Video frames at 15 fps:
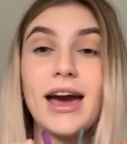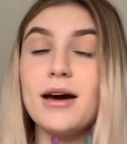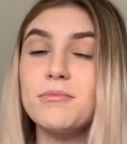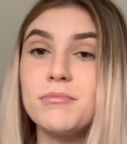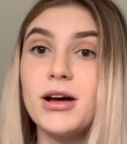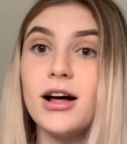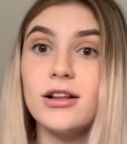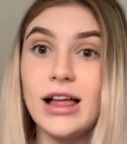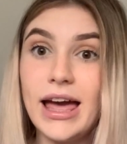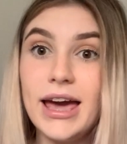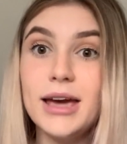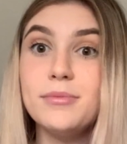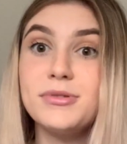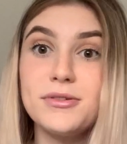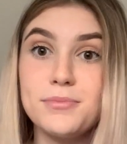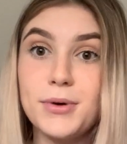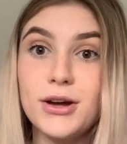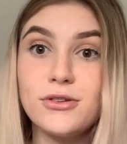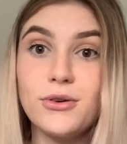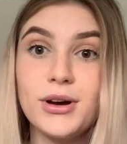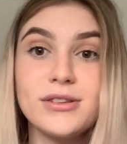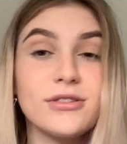and heaps of bird
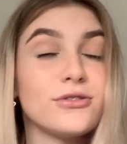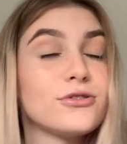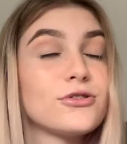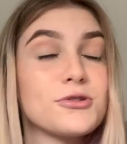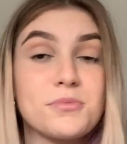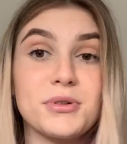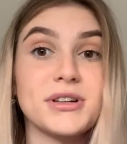toys are super